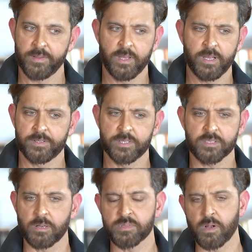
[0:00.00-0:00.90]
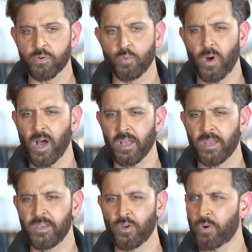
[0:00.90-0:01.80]
think it just comes down to why
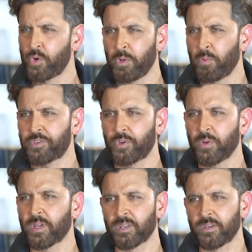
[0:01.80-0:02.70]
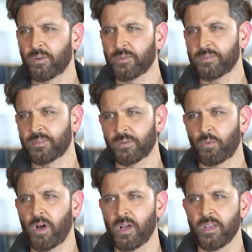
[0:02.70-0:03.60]
you're doing what you're doing, you know.
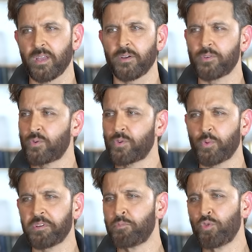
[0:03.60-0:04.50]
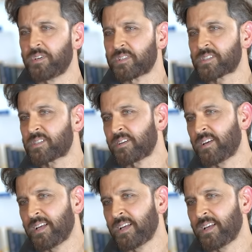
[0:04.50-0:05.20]
Why are you doing movies,